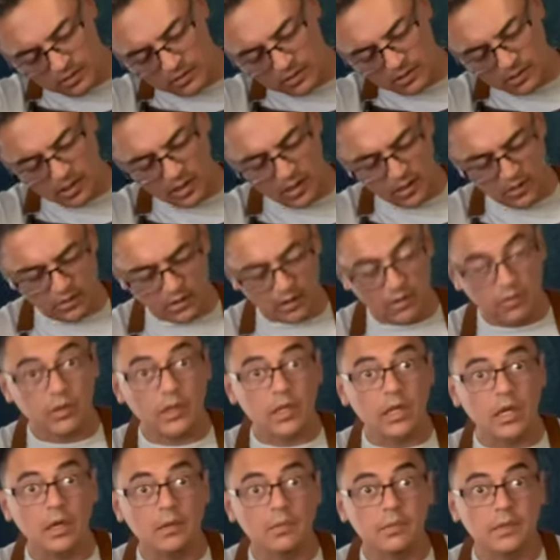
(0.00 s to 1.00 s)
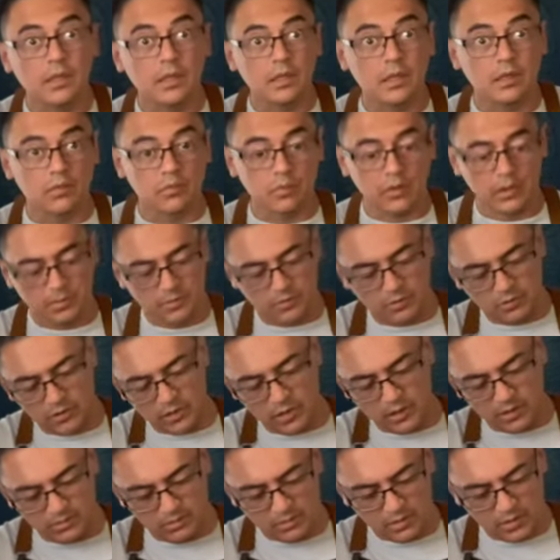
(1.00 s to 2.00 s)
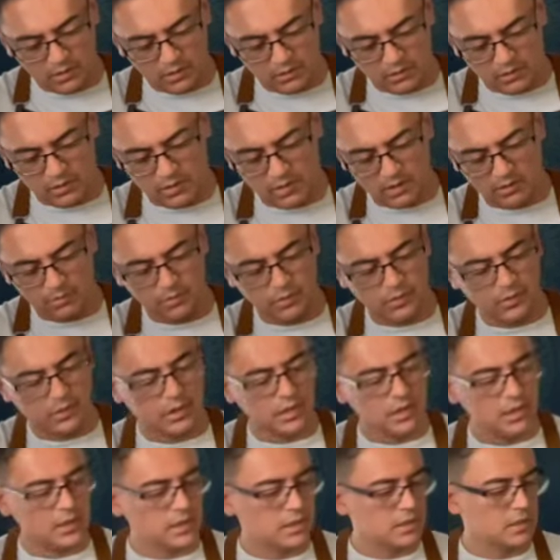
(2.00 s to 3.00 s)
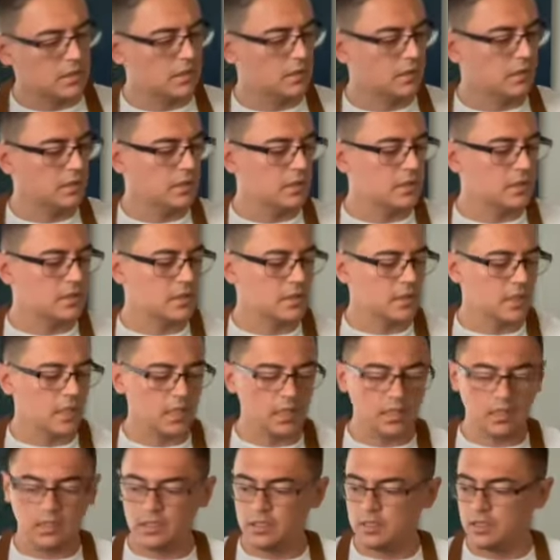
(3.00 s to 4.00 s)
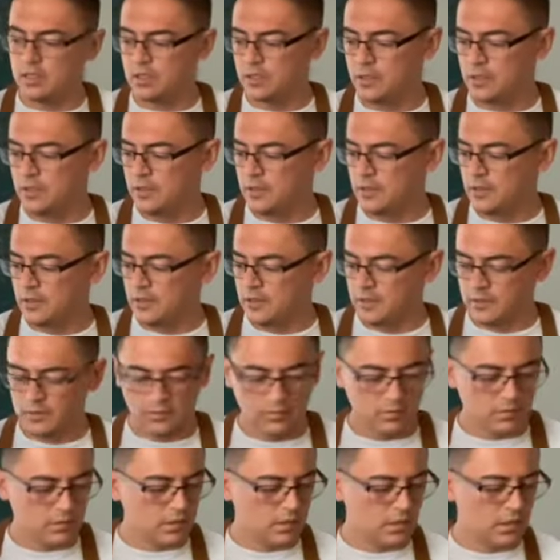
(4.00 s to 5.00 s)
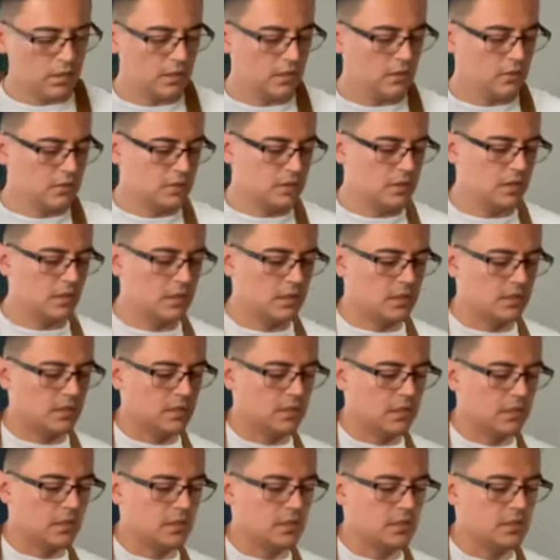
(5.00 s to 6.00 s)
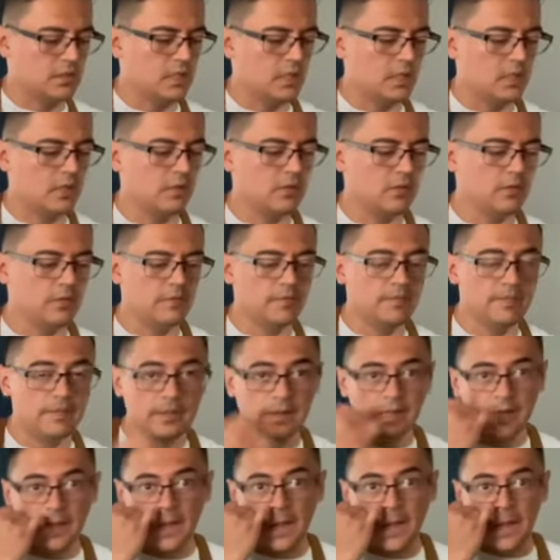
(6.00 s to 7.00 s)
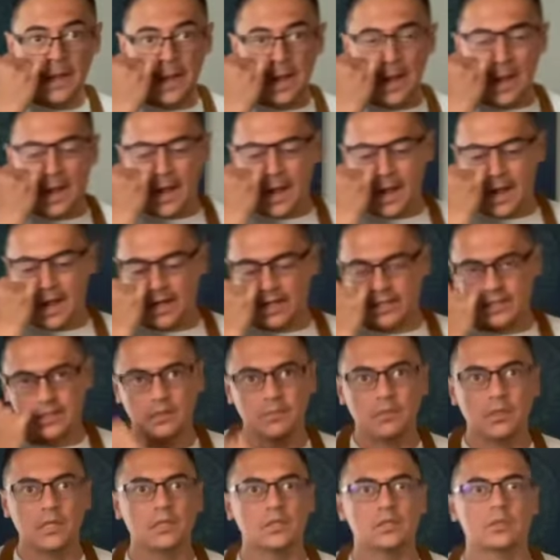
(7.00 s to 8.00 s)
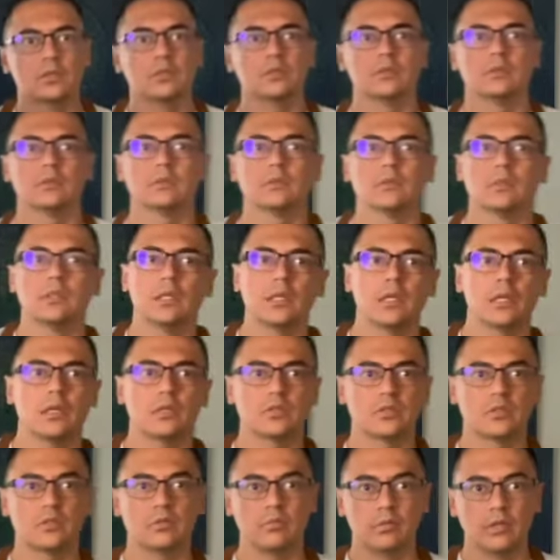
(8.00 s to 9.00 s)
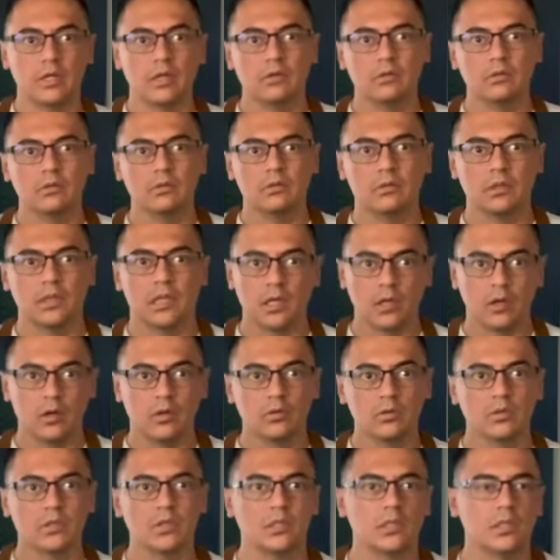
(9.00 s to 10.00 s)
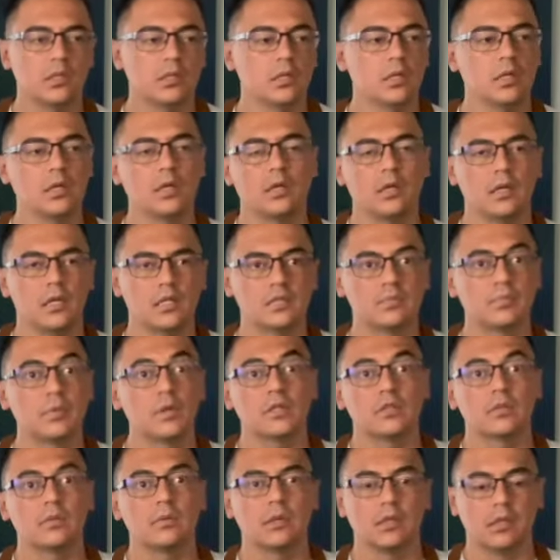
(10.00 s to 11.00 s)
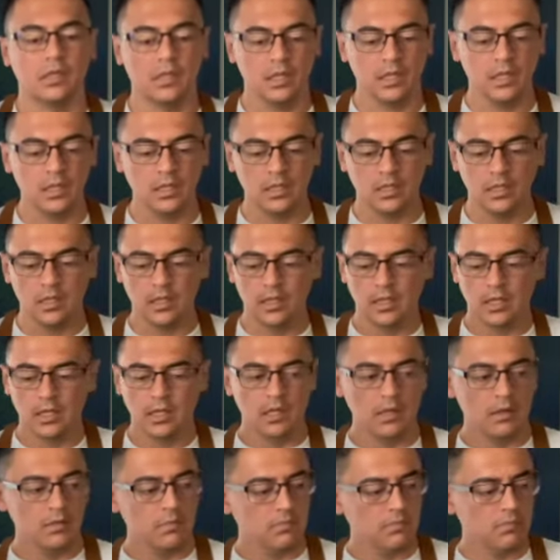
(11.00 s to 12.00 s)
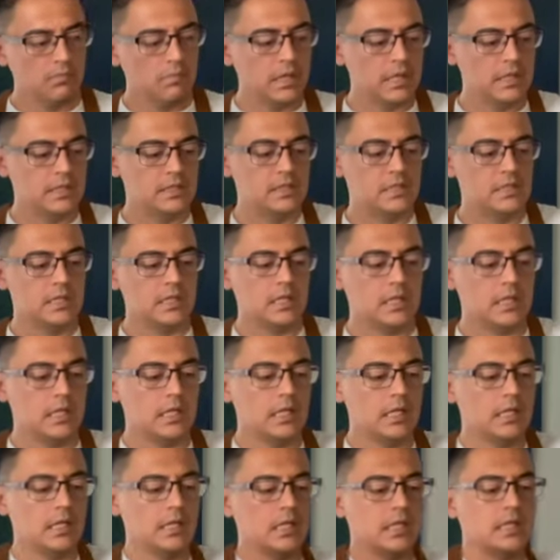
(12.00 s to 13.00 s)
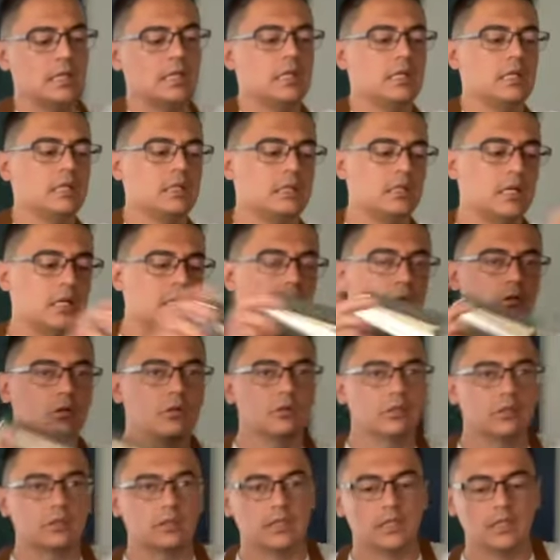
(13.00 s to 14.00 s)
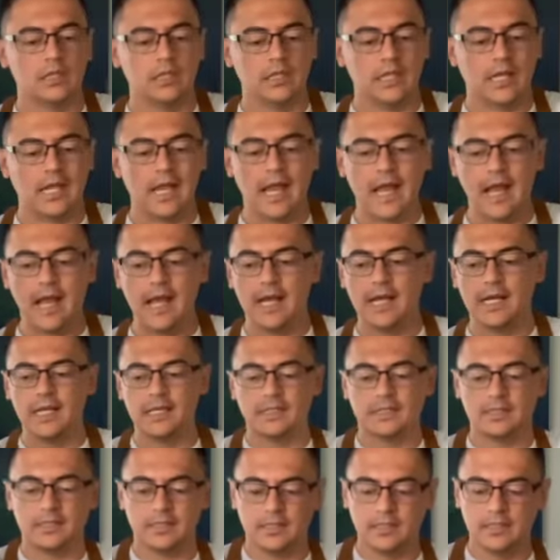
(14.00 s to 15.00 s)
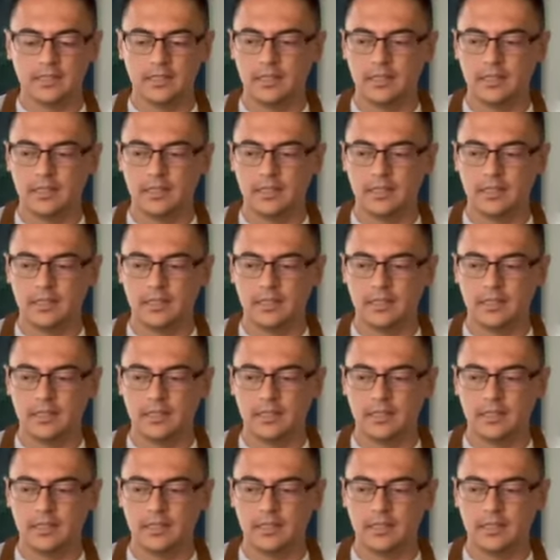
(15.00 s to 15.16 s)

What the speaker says: Now that we have the whipped cream, I'm gonna put this on the side. We're gonna use that in a second. And as I mentioned, the Sombrero, the OG Espresso Martini, basically is a cocktail that has